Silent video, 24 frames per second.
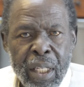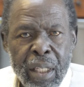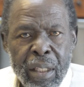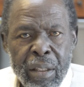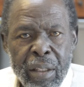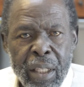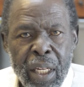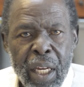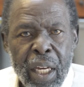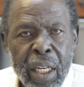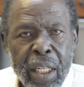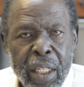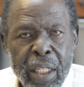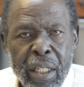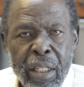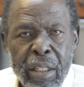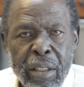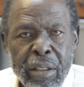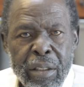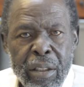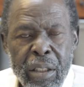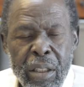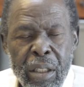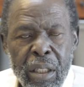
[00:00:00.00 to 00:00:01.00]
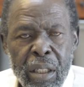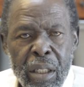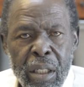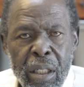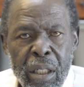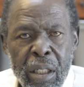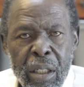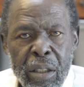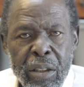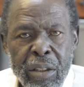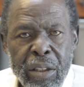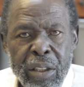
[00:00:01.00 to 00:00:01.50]
There is
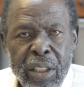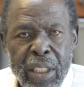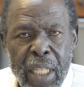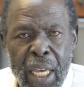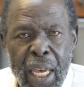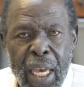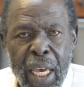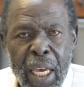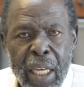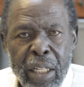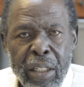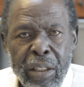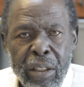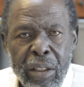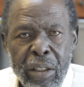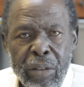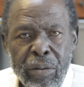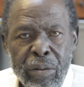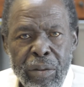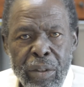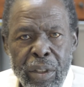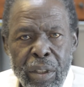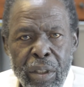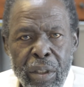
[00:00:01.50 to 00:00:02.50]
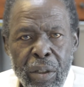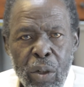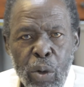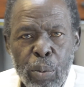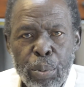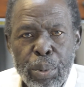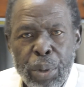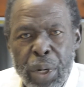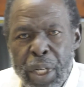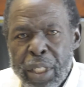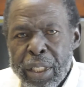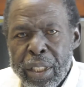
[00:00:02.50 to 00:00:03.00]
a side of
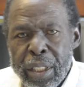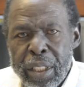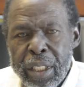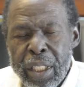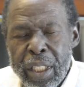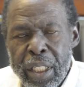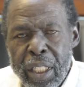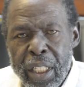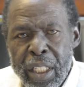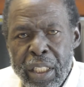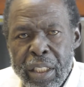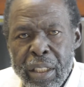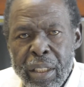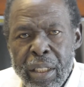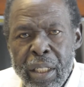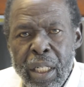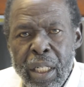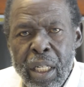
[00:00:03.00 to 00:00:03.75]
oppression in this,